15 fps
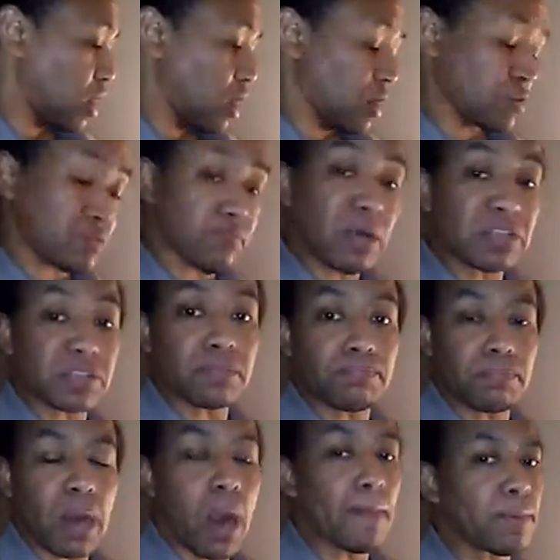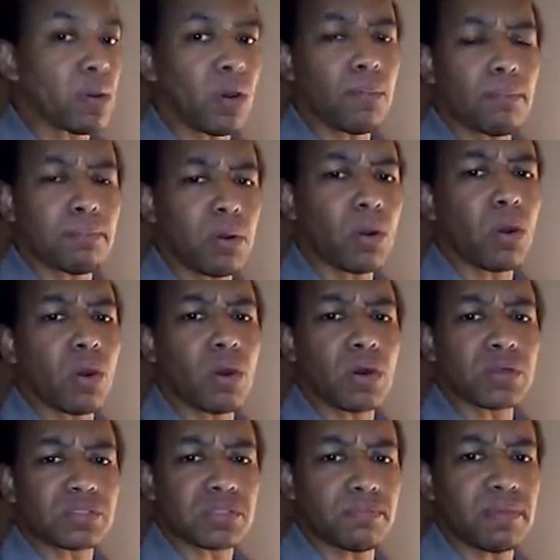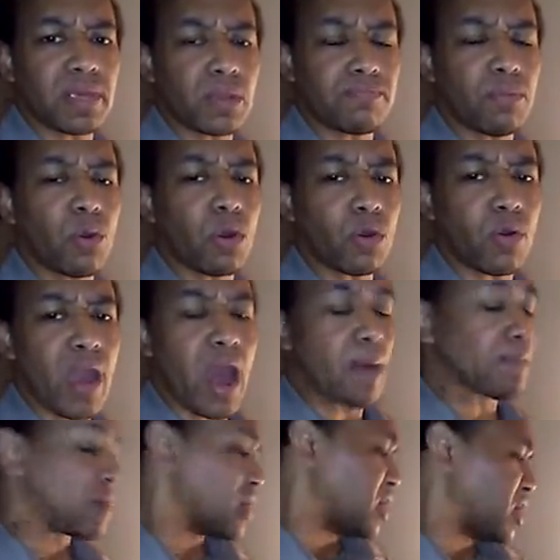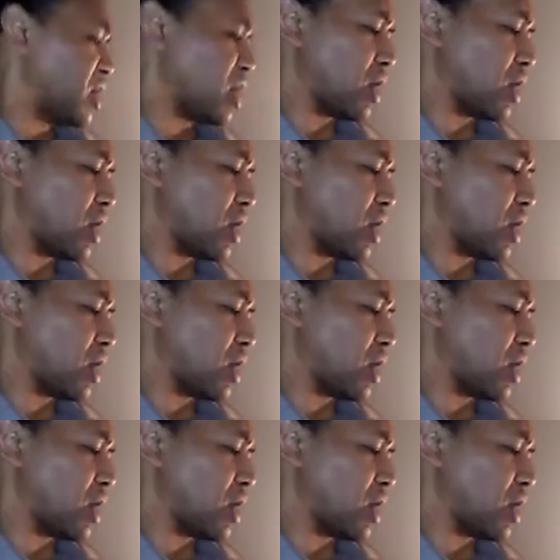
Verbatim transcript: Uh, it's a bunch of bull, bull, to me, bull crap.